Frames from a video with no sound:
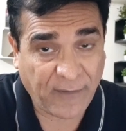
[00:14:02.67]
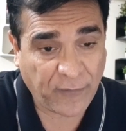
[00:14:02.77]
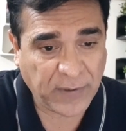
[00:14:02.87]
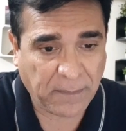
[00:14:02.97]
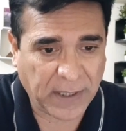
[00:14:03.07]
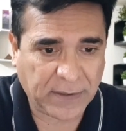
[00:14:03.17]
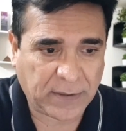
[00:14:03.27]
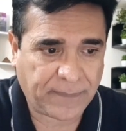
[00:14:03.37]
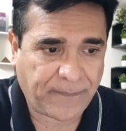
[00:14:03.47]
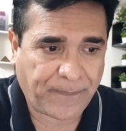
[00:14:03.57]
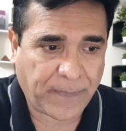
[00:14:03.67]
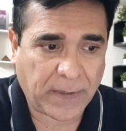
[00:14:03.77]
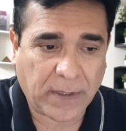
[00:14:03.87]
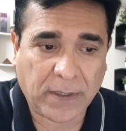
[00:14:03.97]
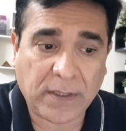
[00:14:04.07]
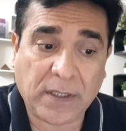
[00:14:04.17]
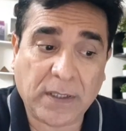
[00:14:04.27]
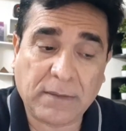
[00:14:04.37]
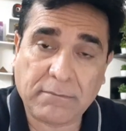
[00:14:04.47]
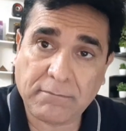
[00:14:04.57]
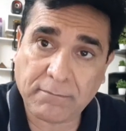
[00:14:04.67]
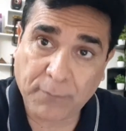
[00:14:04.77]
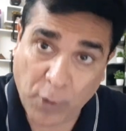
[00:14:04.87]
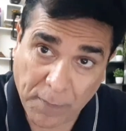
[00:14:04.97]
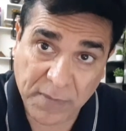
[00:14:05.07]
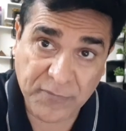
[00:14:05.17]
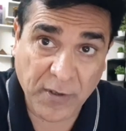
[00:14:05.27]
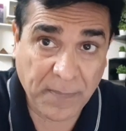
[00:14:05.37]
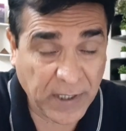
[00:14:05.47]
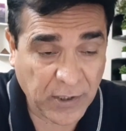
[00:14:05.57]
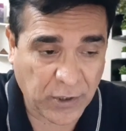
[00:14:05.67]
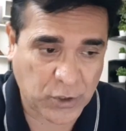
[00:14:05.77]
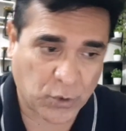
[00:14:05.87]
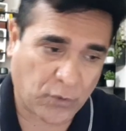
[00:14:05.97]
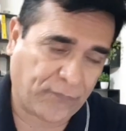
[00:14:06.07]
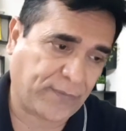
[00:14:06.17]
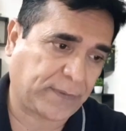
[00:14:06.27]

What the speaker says: of the month, the problems will be resolved.